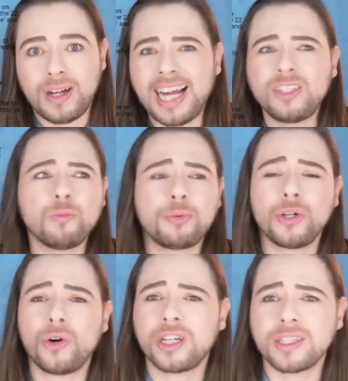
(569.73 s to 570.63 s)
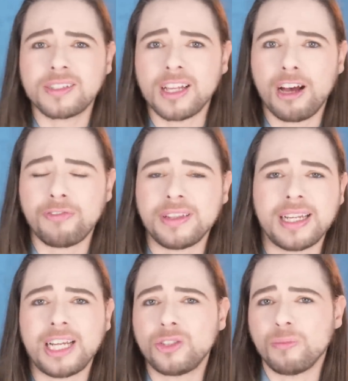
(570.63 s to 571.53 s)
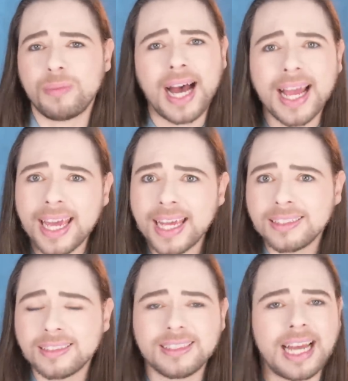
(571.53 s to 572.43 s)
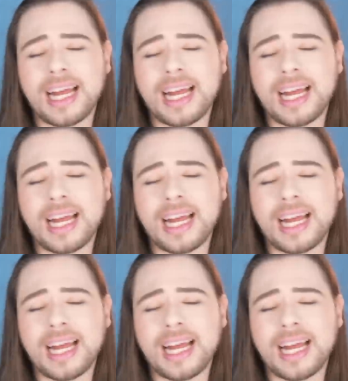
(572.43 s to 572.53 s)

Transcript: I don't pre-order stuff and then I don't buy it.